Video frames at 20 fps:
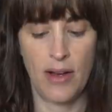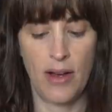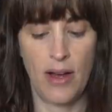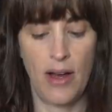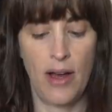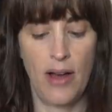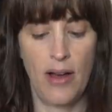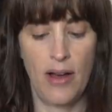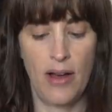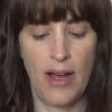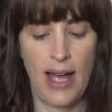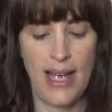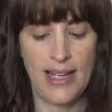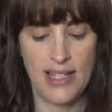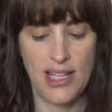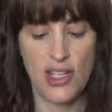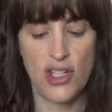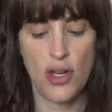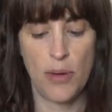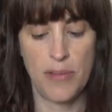her
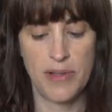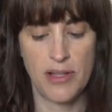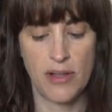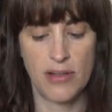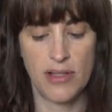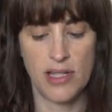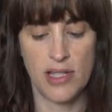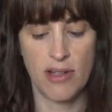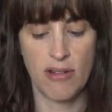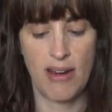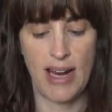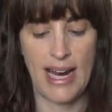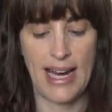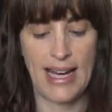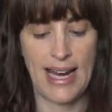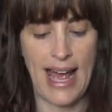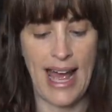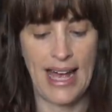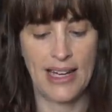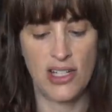Etsy shop is on the
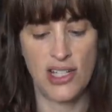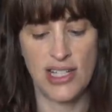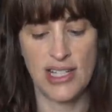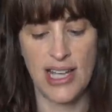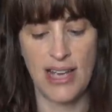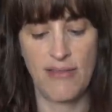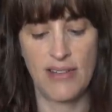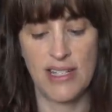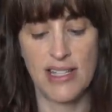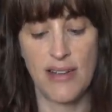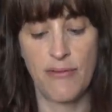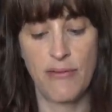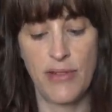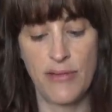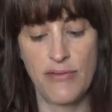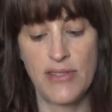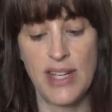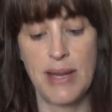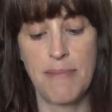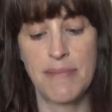screen and she's given us a
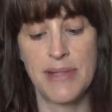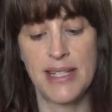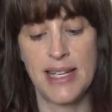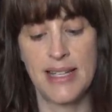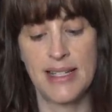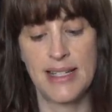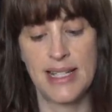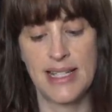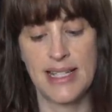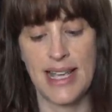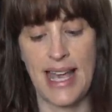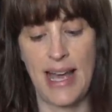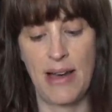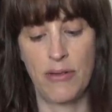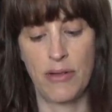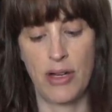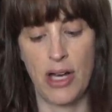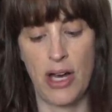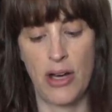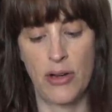15%
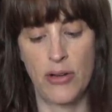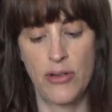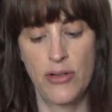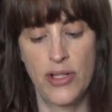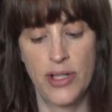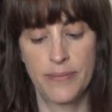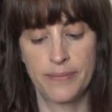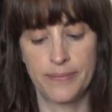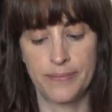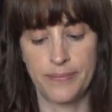discount code